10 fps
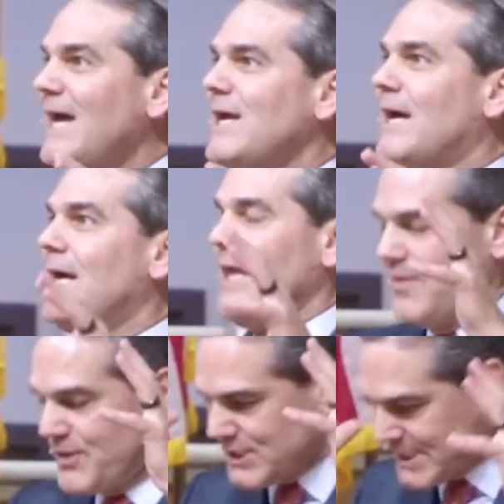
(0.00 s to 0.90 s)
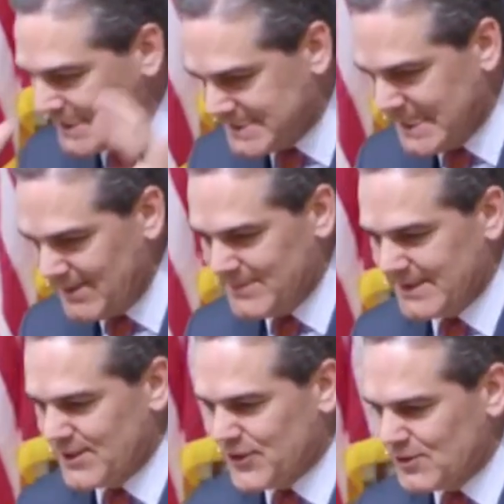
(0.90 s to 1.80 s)
Let me tell you, this
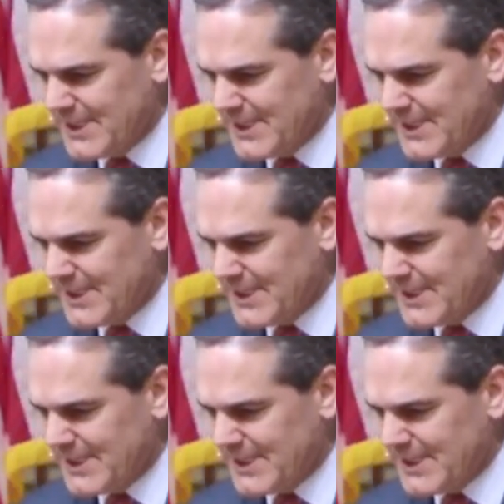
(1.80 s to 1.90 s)
contentment.